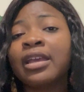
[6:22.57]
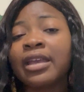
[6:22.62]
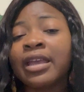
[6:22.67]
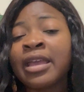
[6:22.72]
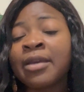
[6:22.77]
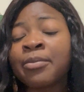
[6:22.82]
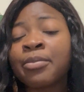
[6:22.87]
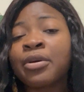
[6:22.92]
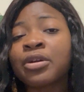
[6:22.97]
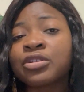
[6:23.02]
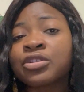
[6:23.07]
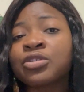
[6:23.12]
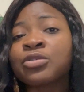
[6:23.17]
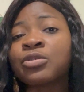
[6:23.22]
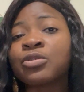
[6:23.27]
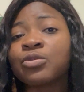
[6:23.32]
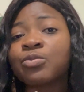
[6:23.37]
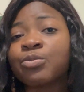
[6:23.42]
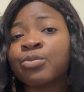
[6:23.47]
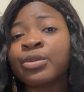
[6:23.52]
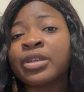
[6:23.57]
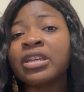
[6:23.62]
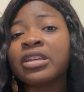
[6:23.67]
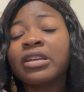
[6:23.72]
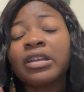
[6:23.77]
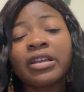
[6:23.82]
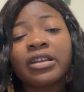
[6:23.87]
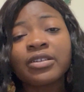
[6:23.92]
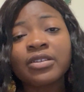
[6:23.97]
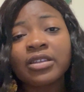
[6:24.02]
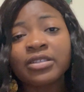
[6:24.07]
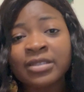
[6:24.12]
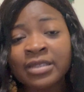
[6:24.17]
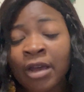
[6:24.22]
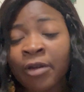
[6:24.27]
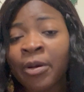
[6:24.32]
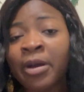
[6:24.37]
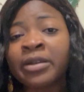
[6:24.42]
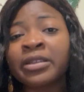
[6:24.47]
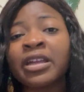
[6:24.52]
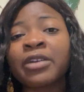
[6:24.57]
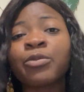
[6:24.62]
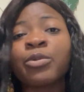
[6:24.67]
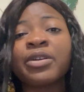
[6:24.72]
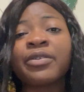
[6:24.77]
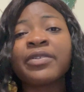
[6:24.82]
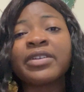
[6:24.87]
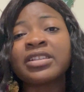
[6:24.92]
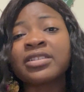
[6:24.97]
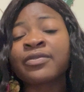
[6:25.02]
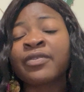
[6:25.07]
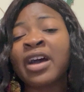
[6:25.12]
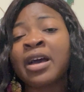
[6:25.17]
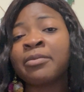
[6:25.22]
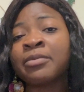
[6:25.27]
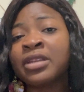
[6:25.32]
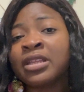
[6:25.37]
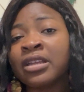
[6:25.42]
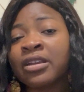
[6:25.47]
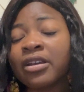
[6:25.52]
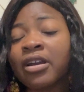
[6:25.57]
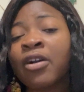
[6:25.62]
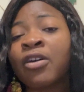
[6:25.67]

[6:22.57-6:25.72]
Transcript: able to be surrounded with his family